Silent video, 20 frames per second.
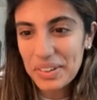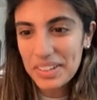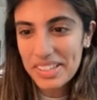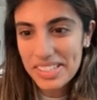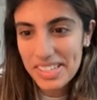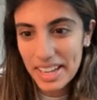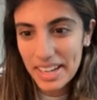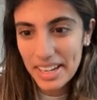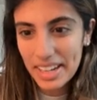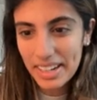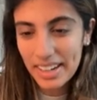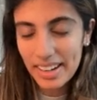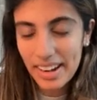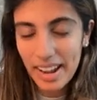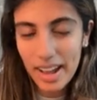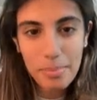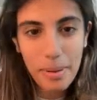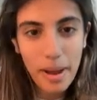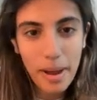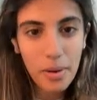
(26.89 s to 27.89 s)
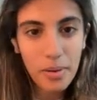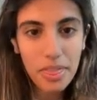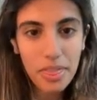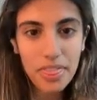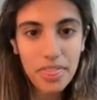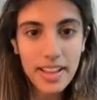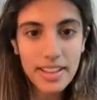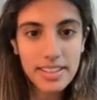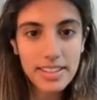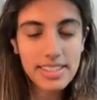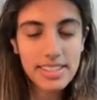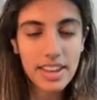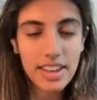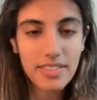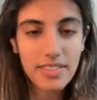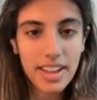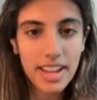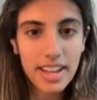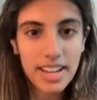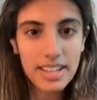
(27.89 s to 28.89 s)
Are you excited about
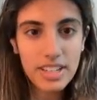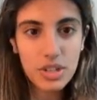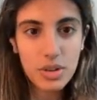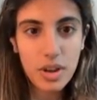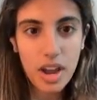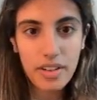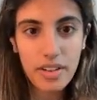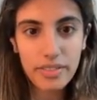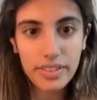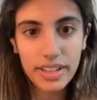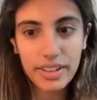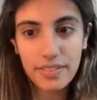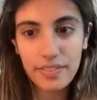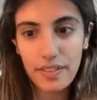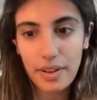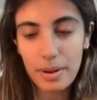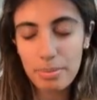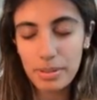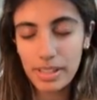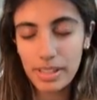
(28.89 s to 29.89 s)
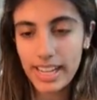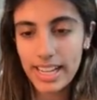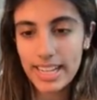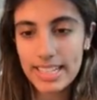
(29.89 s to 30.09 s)
Thanksgiving? Do you have any fun